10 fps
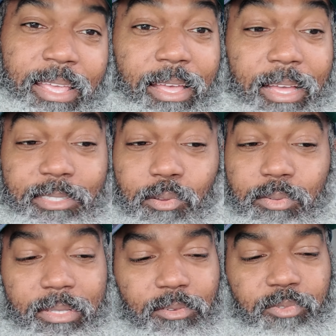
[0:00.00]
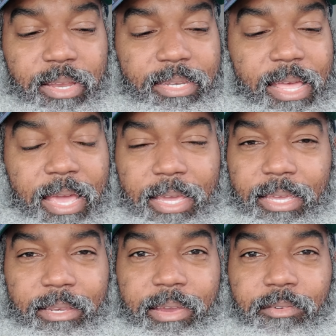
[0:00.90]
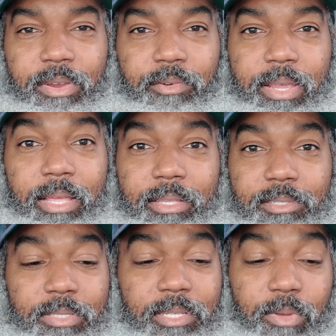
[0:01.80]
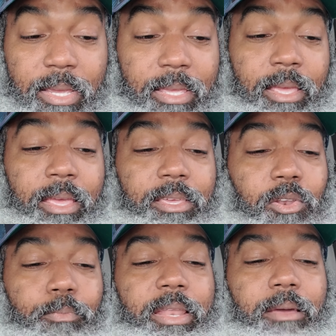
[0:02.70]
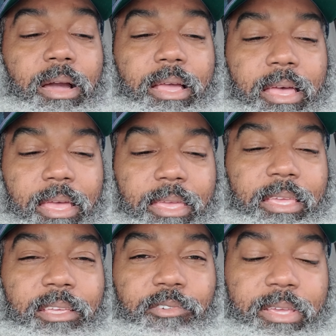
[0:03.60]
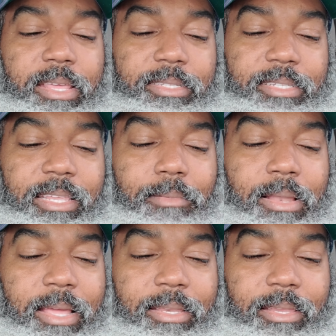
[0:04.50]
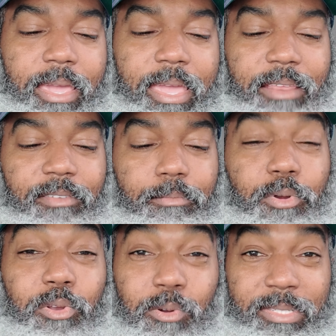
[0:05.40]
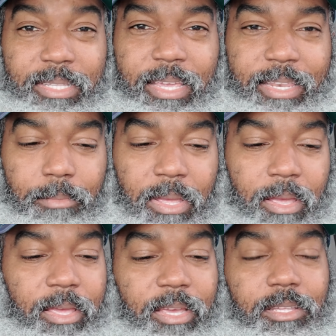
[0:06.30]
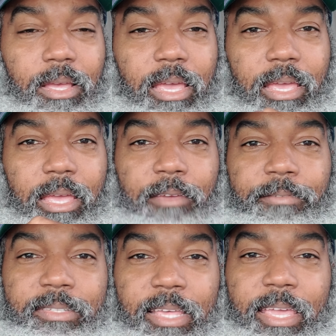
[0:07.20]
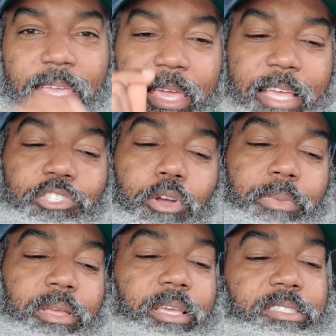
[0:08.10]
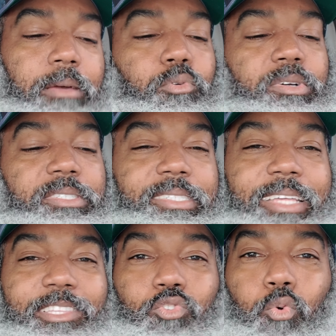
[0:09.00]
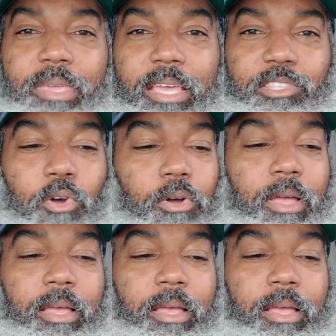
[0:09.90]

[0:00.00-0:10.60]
and some red dye, very rare. So sit back. You look on the back of ingredients label and you can't even pronounce the thing them. If it say ketchup, it's supposed to say tomato,